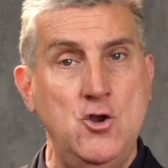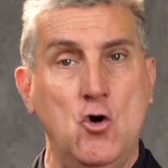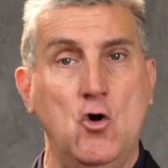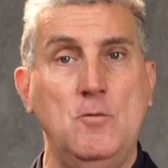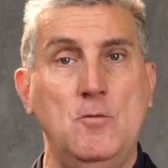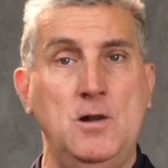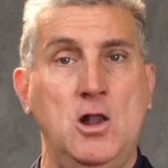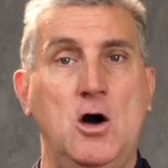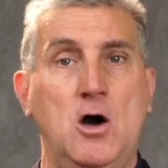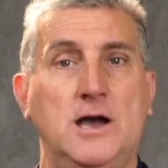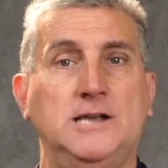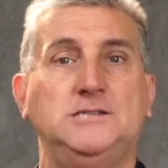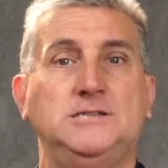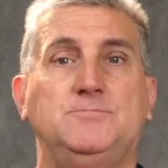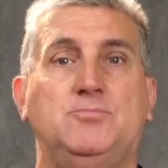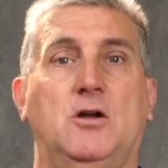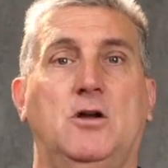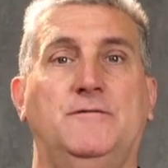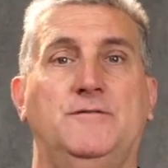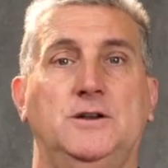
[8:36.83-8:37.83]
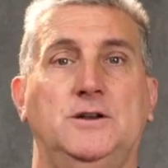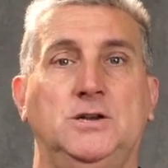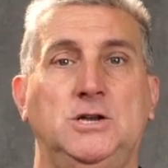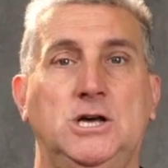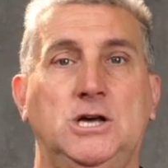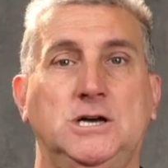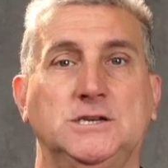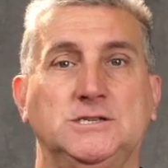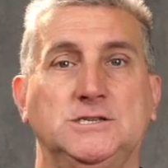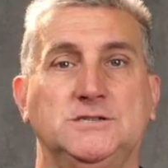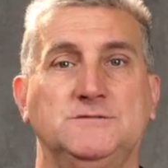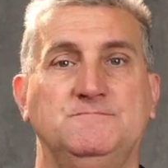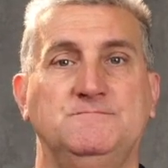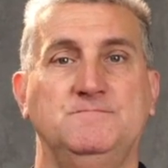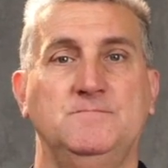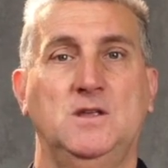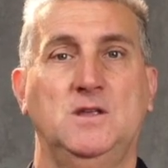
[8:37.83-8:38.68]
normalized profit and loss.